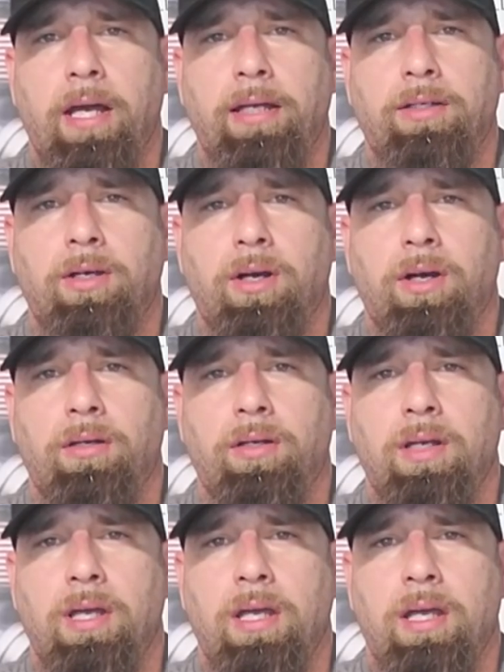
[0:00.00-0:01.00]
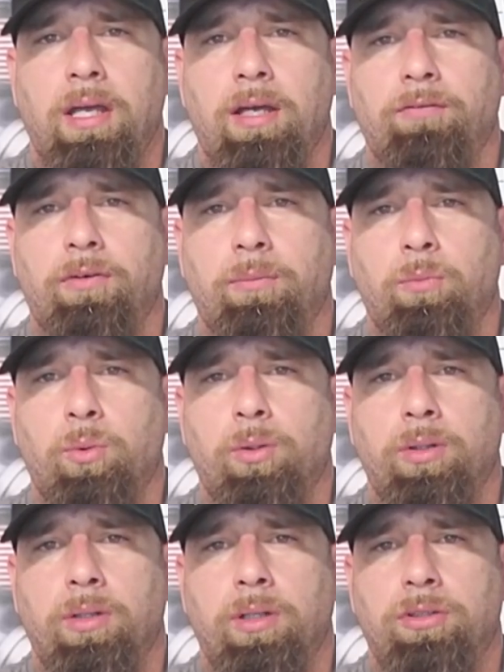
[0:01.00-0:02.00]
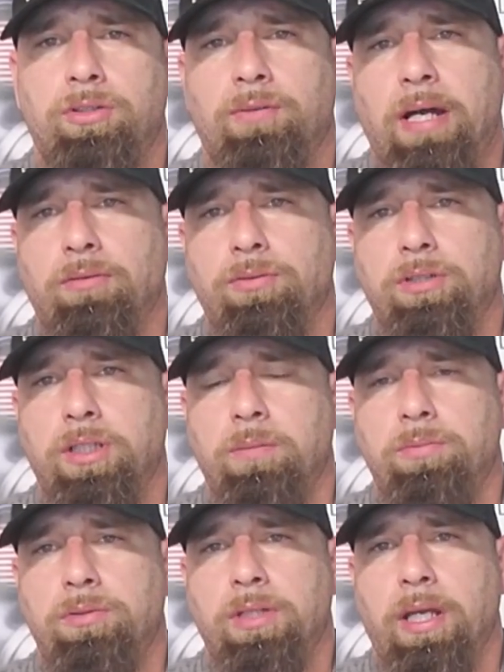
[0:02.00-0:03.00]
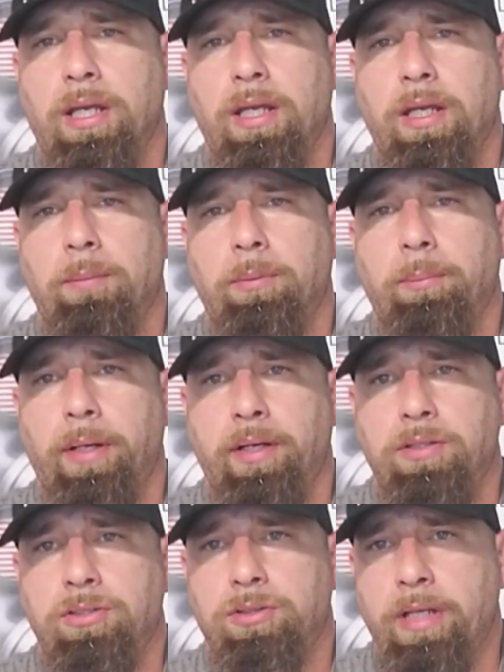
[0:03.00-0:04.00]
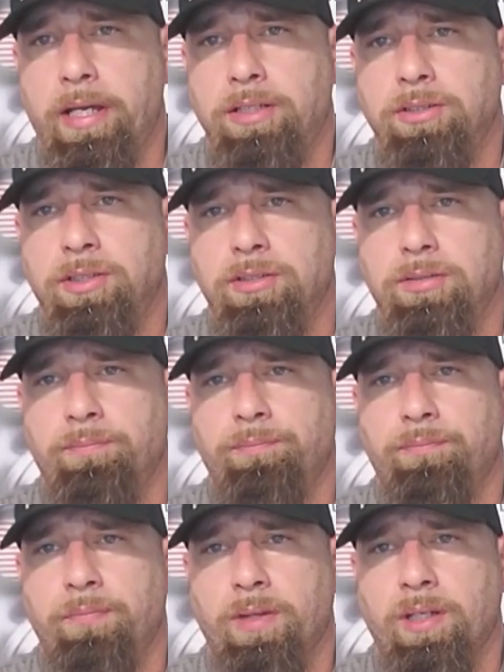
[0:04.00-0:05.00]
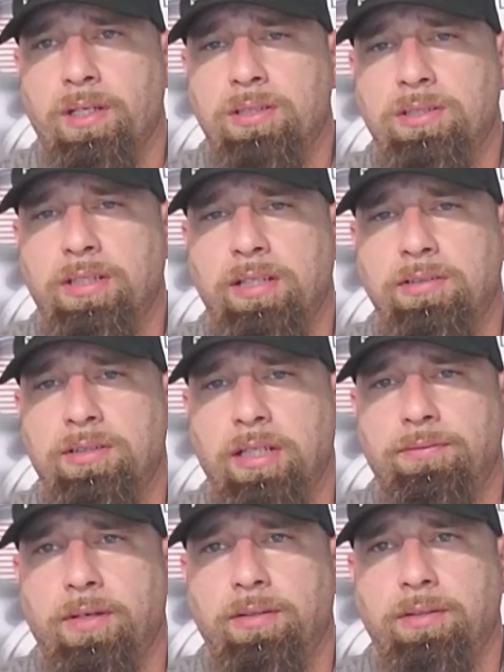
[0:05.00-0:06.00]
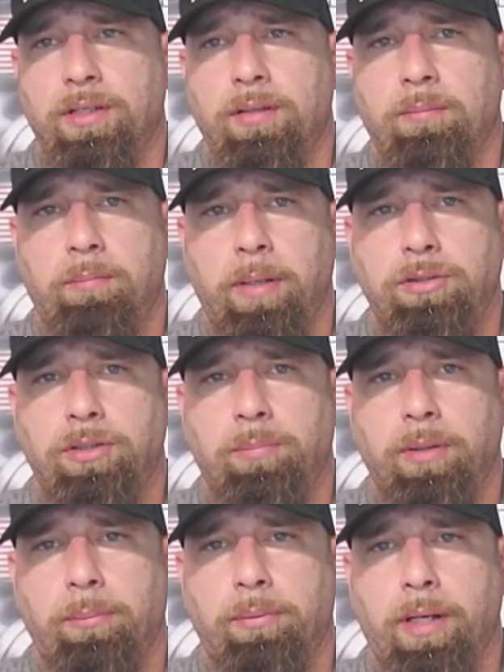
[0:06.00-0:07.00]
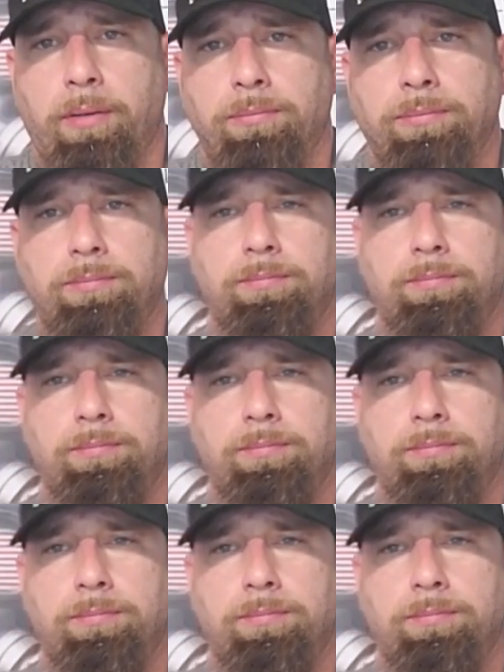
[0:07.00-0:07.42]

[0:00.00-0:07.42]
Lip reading: icon for more survival tips and preparedness strategies. Stay safe out there. Patriot Prepper out.